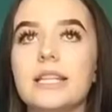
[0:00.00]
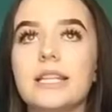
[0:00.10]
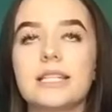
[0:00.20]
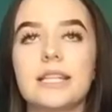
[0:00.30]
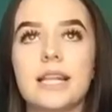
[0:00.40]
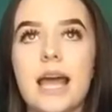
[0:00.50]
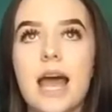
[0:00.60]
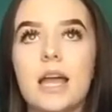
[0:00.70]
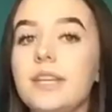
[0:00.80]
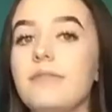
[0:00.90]
This and
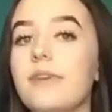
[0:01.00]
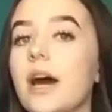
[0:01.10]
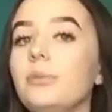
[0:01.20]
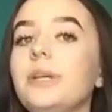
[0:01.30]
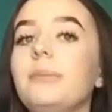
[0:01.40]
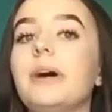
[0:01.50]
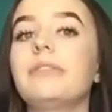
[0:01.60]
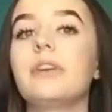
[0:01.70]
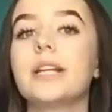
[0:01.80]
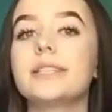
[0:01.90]
that. He found me at my
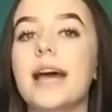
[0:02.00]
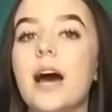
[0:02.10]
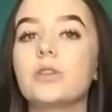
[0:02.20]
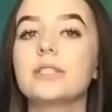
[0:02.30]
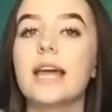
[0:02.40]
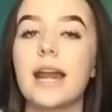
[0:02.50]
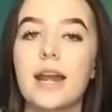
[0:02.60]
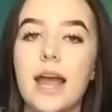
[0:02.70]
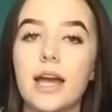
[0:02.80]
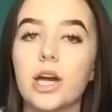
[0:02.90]
friend's house that
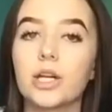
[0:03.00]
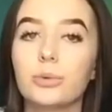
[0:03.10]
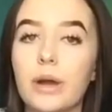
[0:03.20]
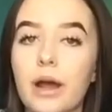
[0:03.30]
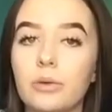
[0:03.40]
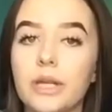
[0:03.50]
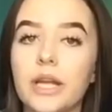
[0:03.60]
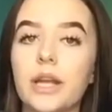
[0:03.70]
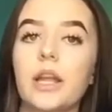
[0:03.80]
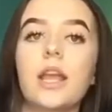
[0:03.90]
night. I got
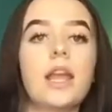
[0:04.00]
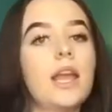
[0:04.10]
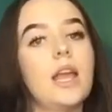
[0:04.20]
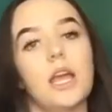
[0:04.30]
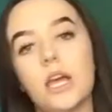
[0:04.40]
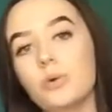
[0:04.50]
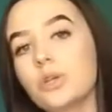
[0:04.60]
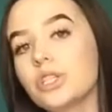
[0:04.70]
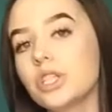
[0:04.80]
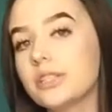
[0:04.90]
grounded. It
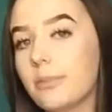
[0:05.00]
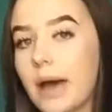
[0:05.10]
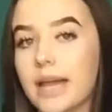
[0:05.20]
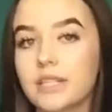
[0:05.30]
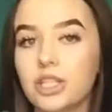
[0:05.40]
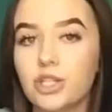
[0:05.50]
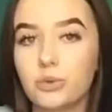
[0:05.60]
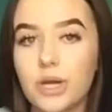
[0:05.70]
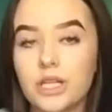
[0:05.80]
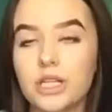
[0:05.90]
was just a bad
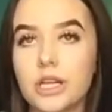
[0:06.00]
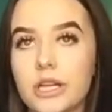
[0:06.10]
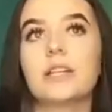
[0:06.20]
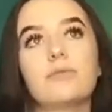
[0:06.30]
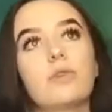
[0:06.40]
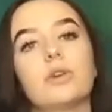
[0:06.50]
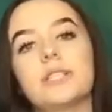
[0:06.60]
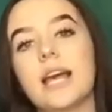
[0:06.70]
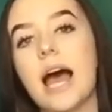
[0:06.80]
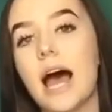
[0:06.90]
situation. Fast
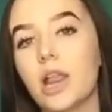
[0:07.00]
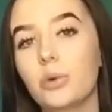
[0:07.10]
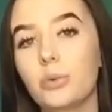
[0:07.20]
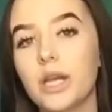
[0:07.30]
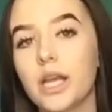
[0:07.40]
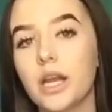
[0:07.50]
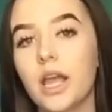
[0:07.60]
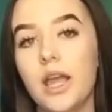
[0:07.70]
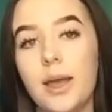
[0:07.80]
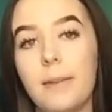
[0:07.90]
forward to Halloween.